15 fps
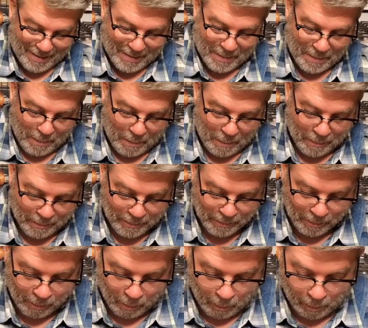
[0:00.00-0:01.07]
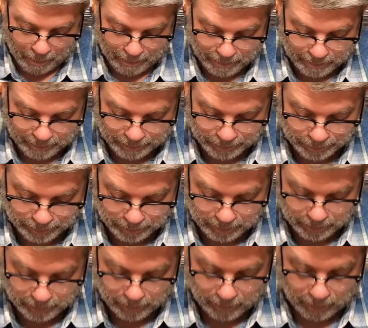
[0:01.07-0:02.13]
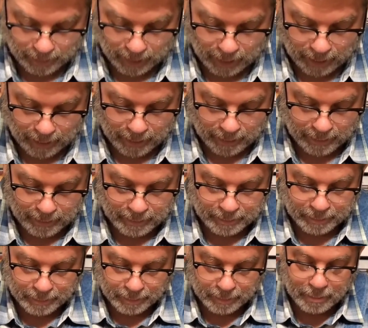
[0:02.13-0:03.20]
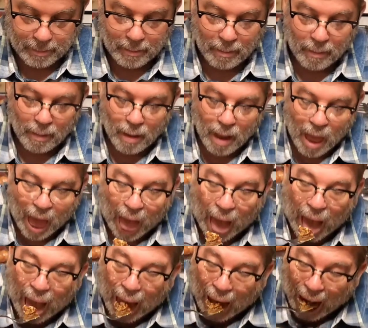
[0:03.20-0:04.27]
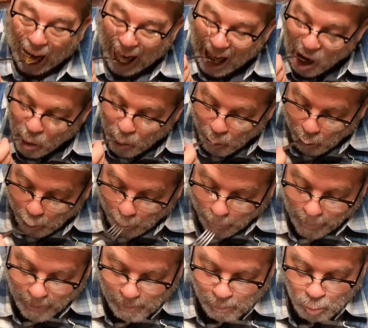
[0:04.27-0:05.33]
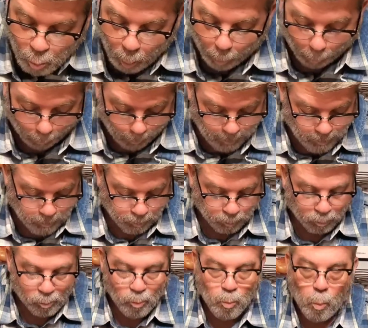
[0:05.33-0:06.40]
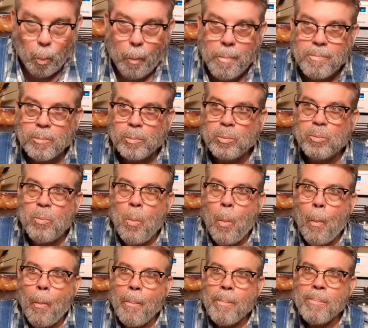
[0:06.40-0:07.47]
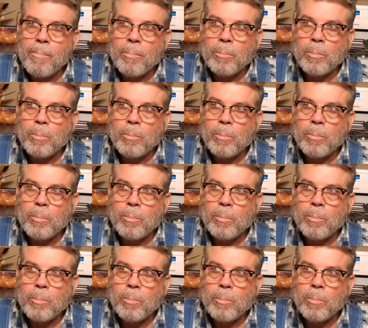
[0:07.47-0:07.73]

(no one is talking)